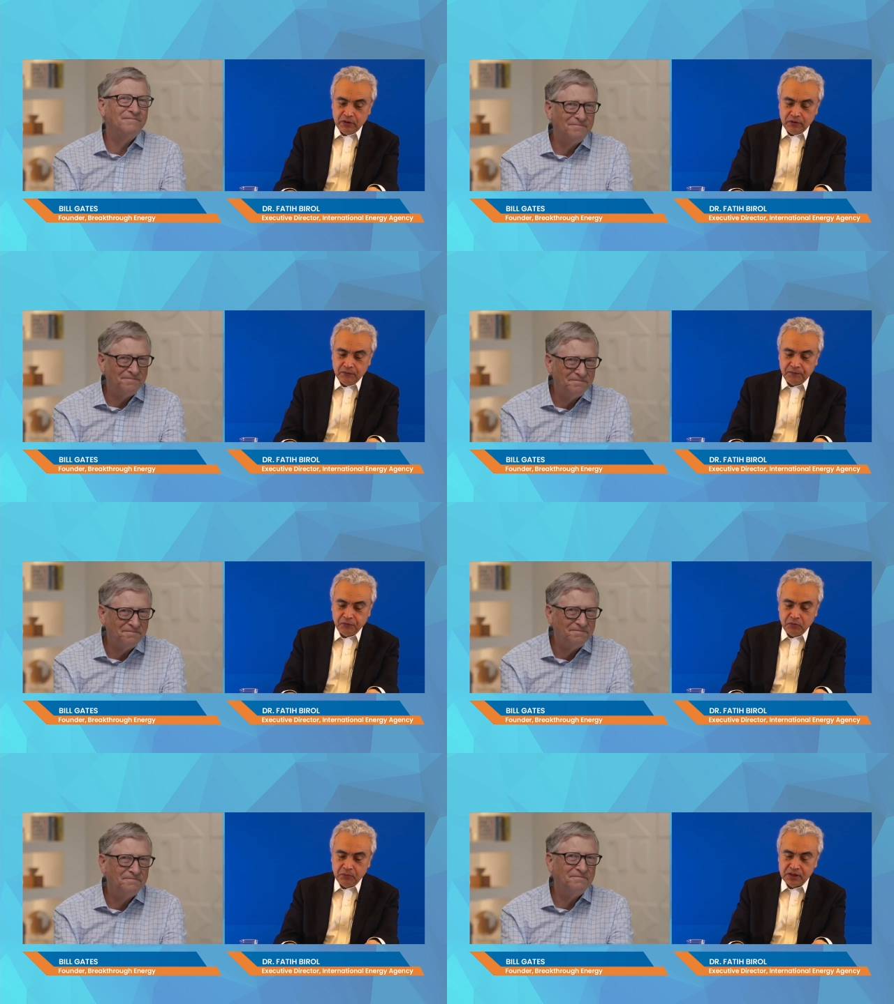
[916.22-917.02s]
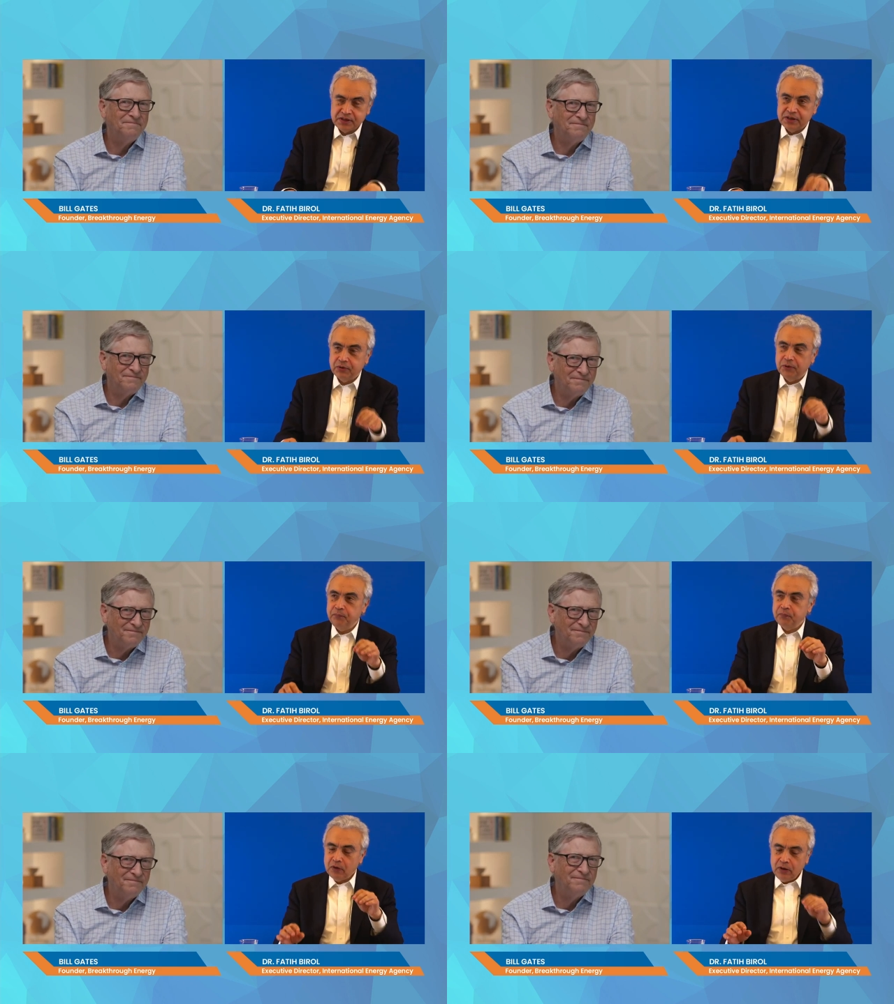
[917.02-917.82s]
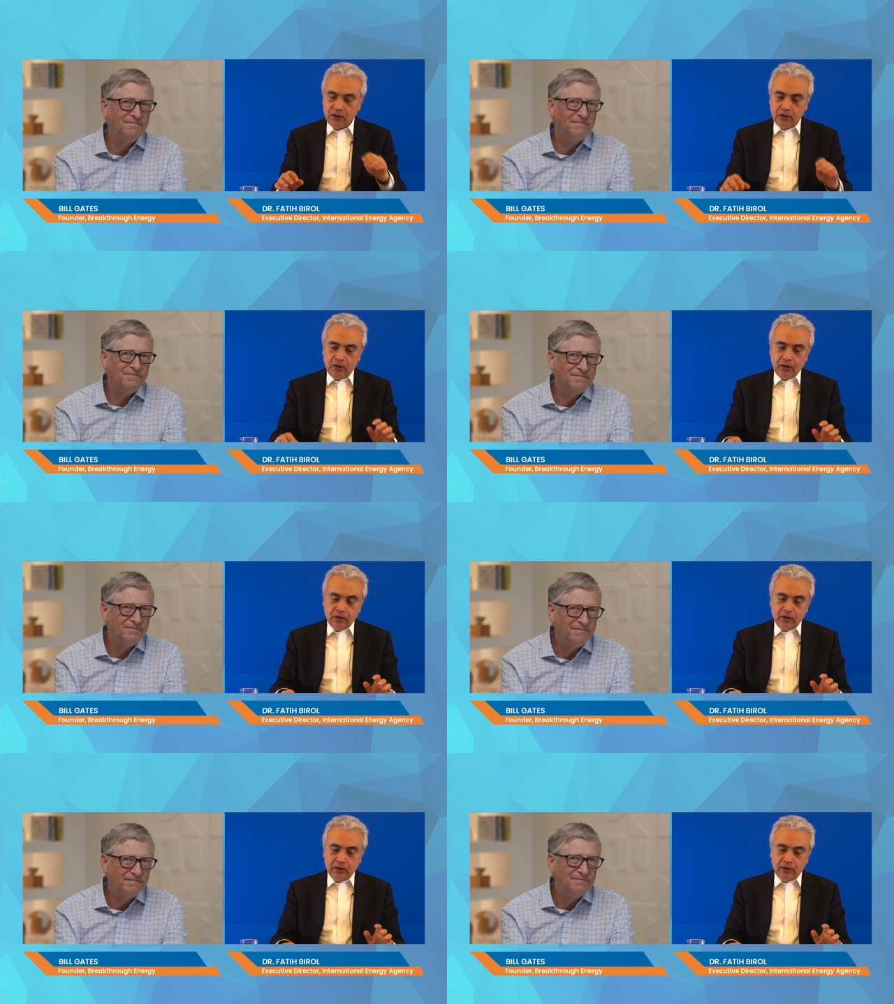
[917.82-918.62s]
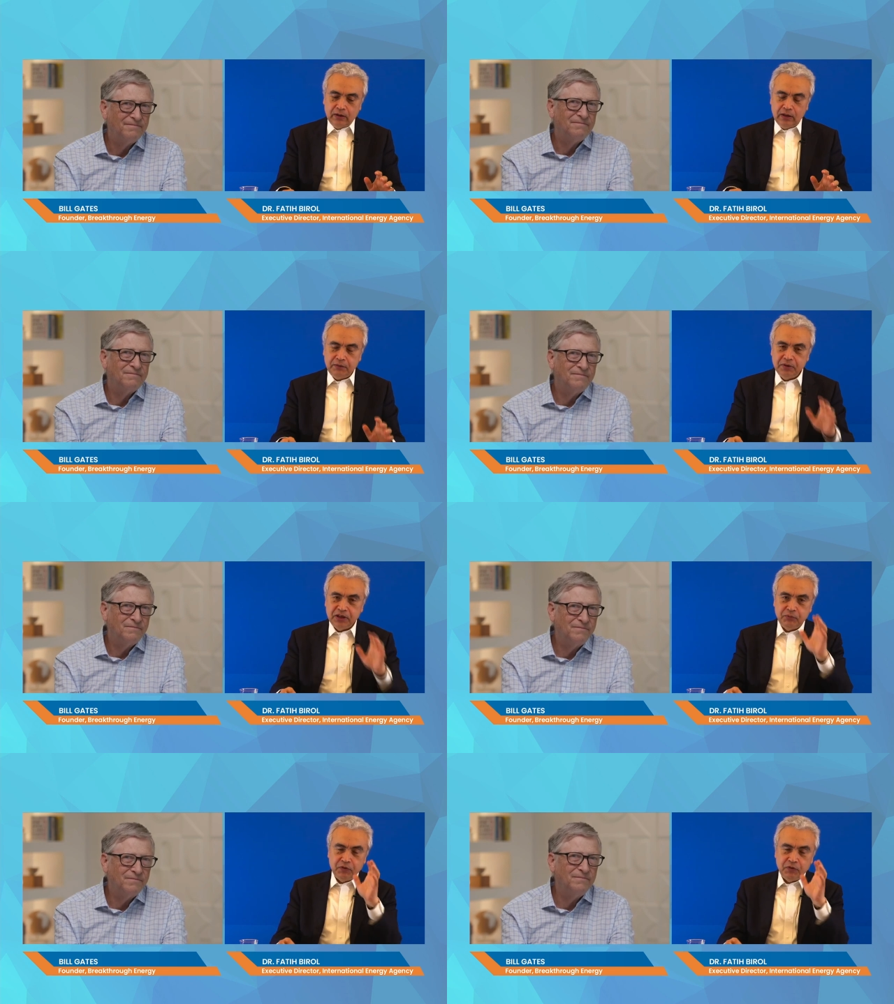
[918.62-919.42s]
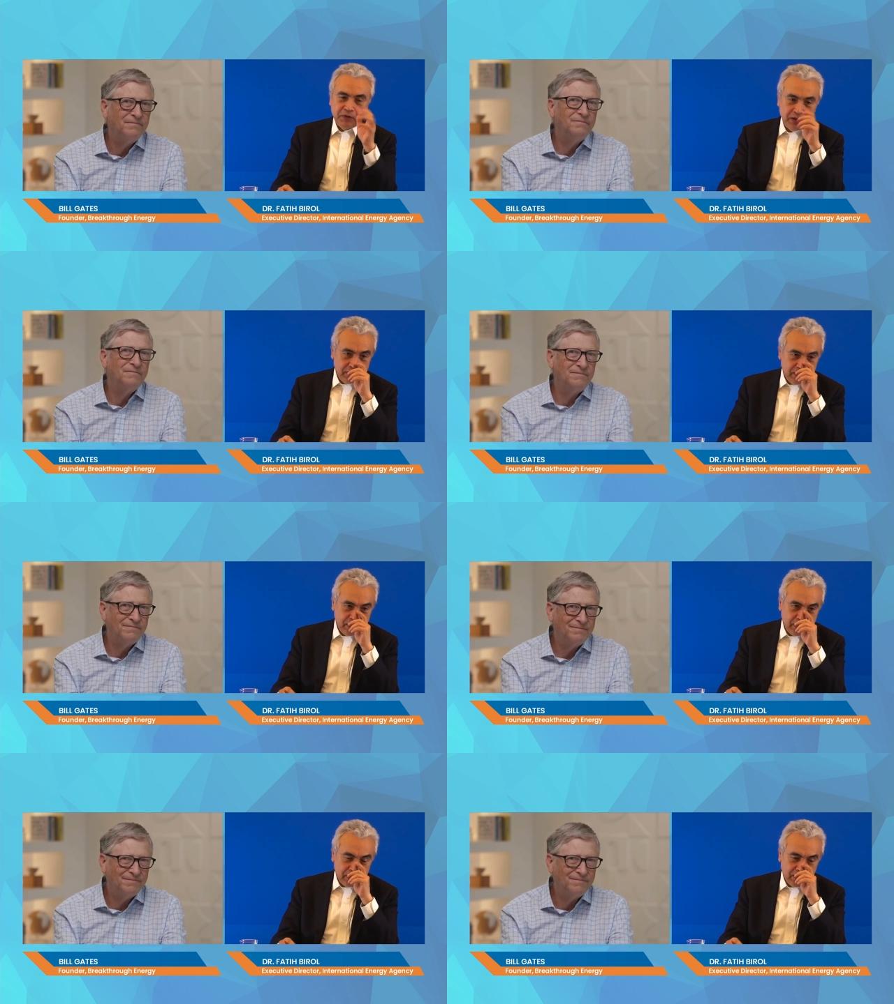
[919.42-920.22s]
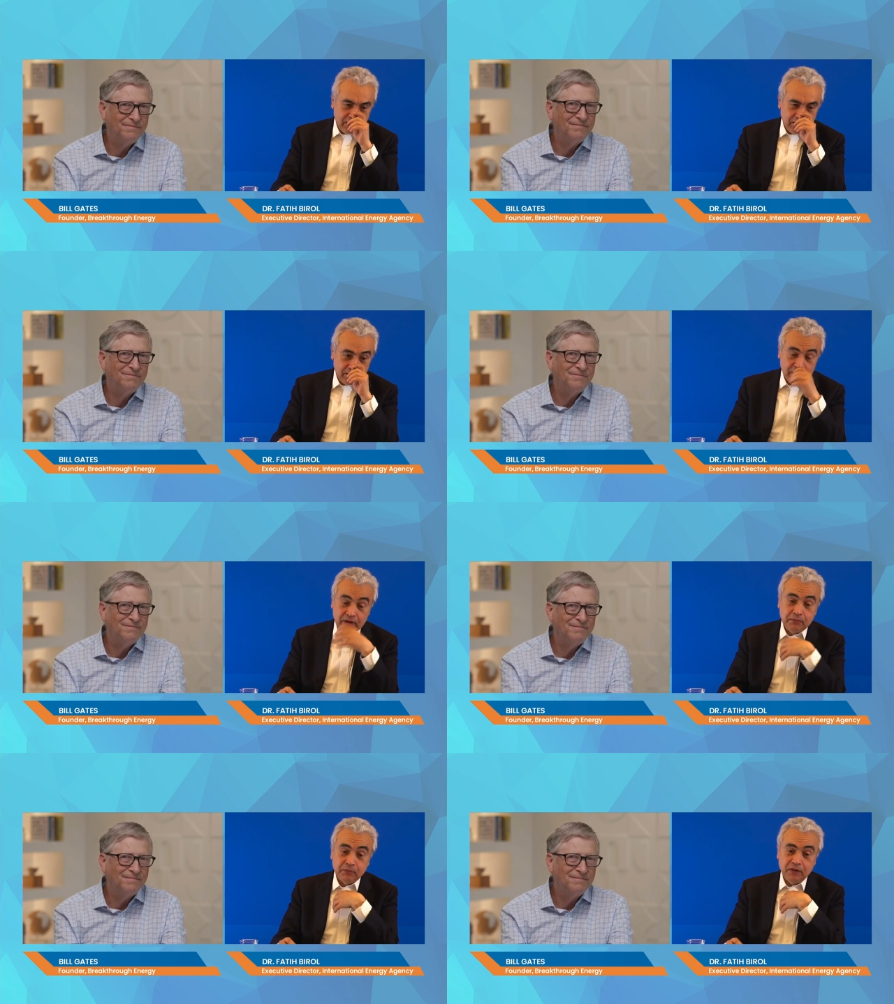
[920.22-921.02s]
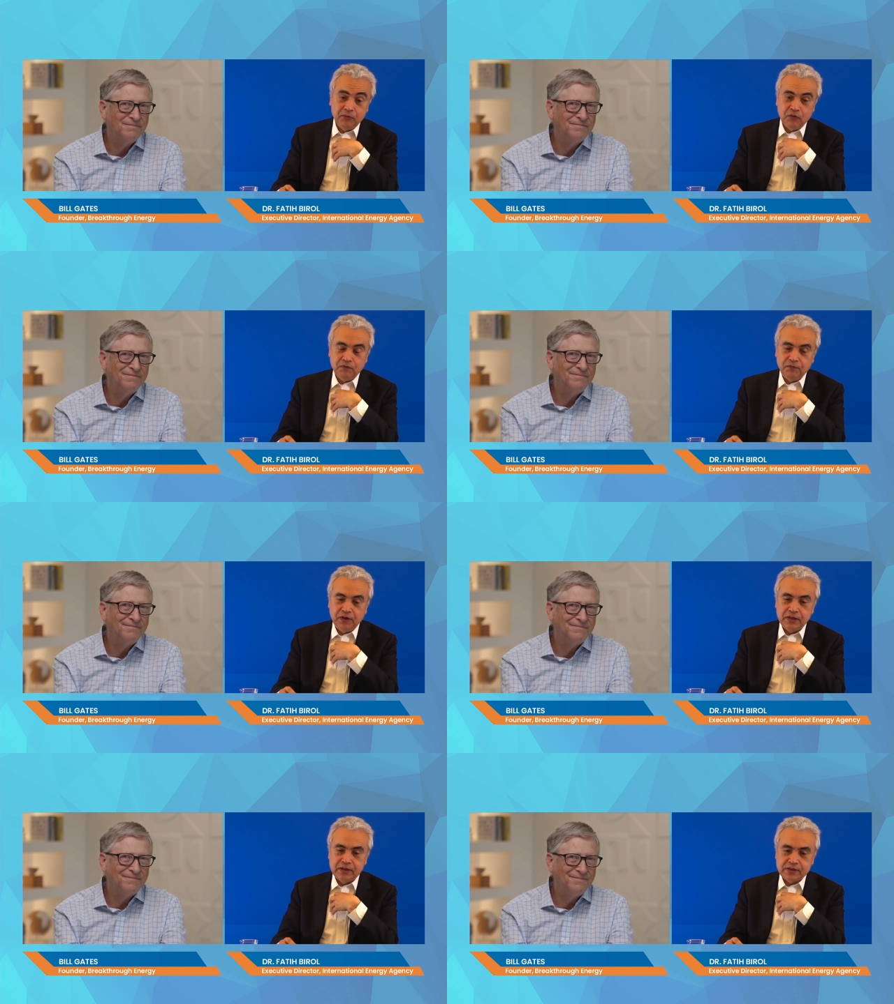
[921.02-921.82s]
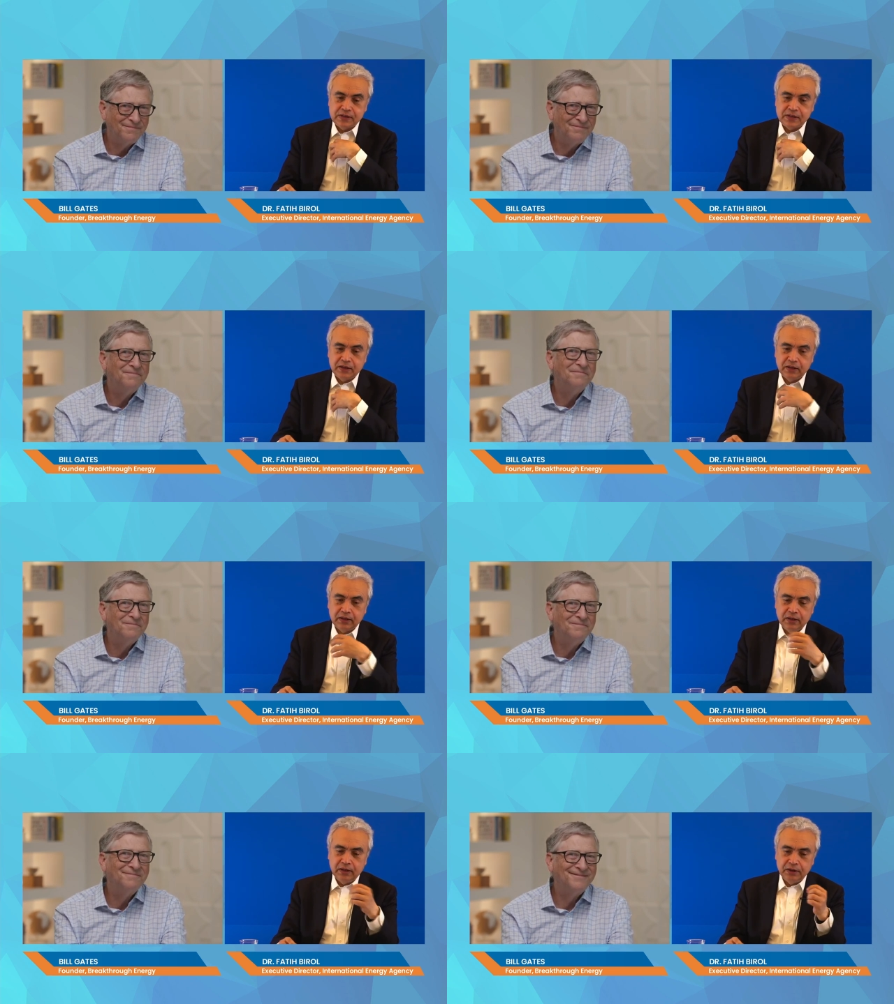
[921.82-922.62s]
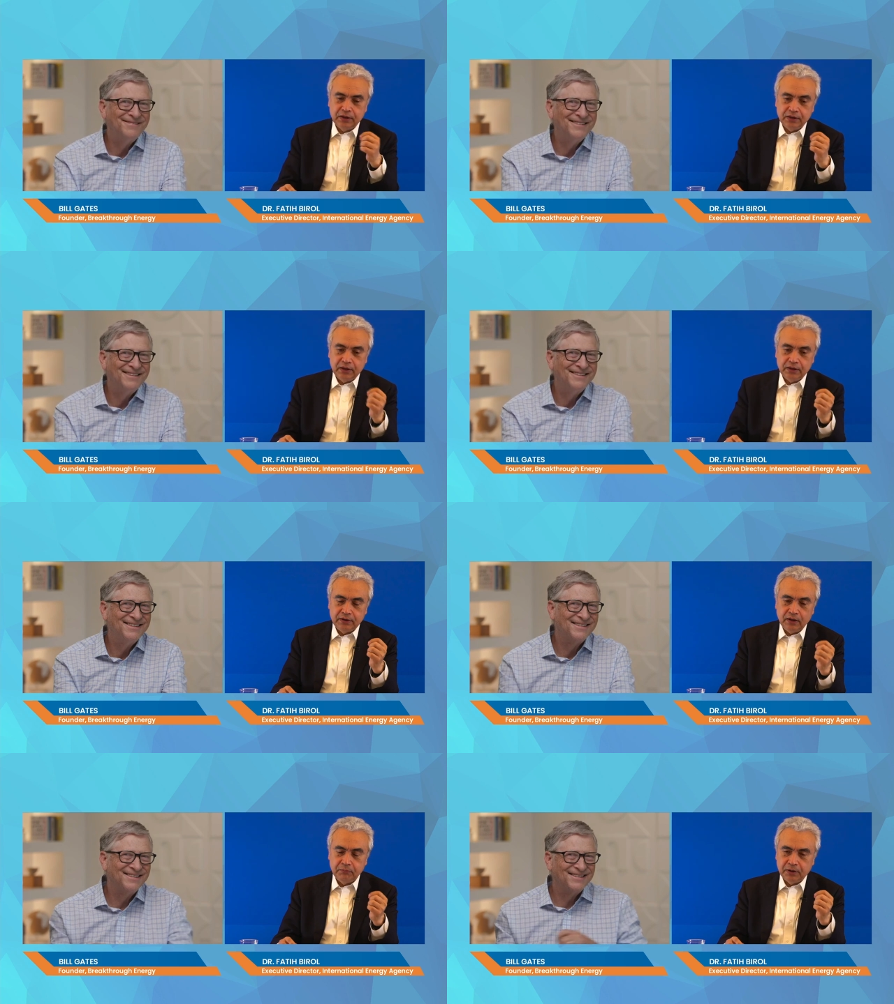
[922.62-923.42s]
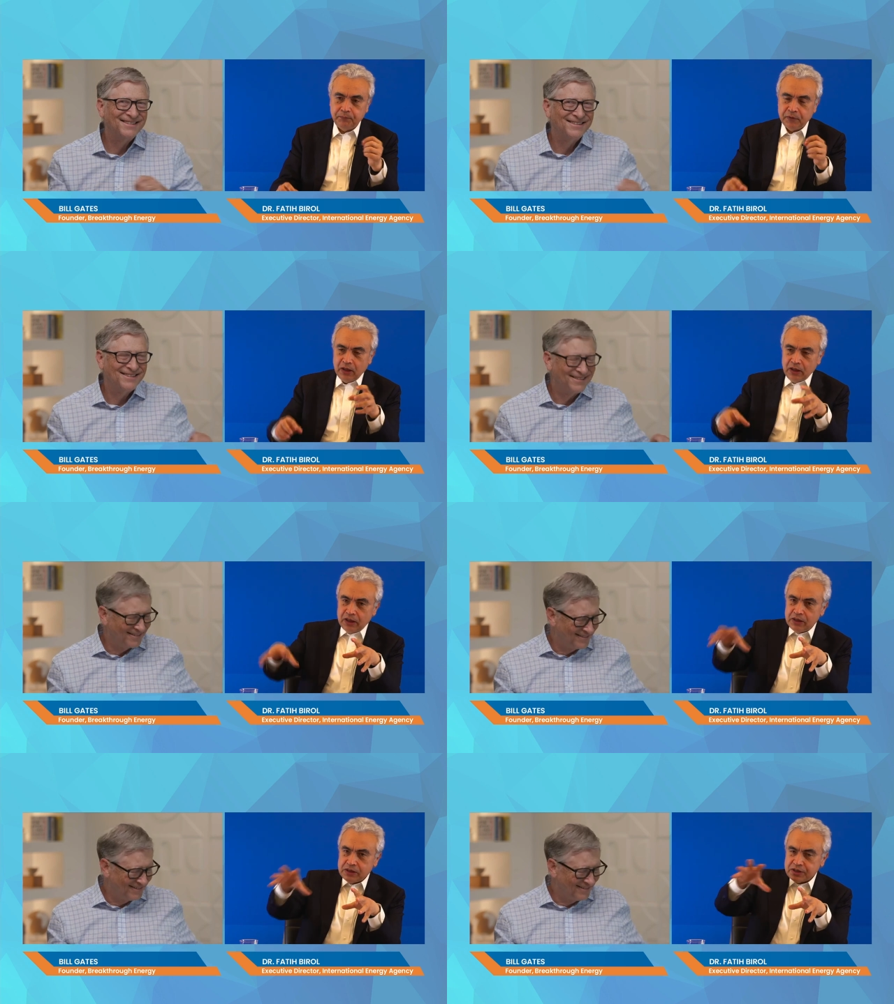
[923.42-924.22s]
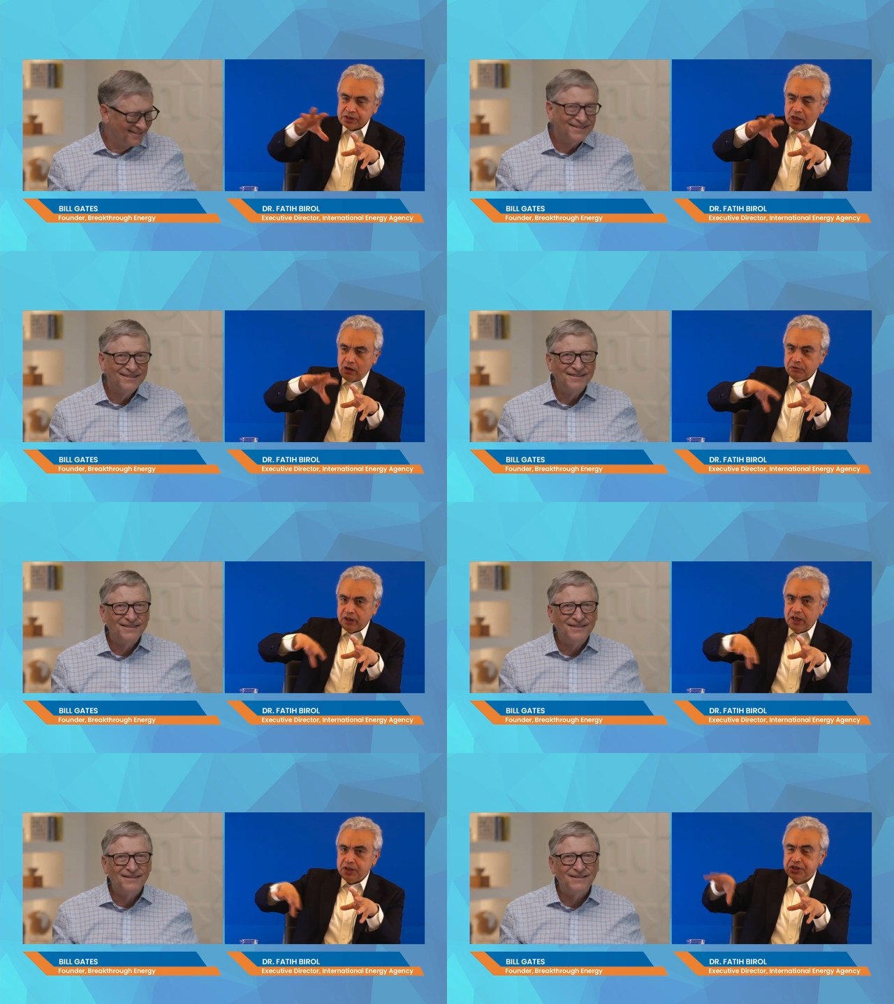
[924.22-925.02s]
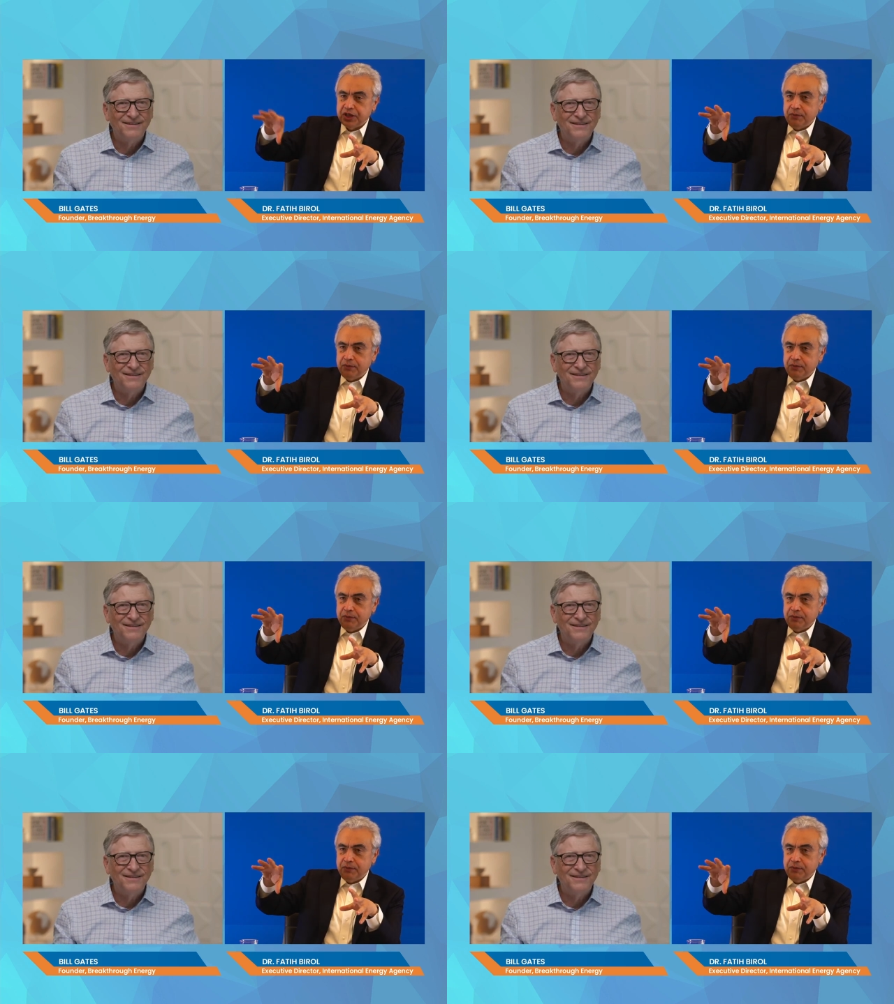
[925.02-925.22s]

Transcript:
Speaker 1: few minutes ago. Let me give you one, uh, uh, in my view, very striking uh, uh number. In South Asia,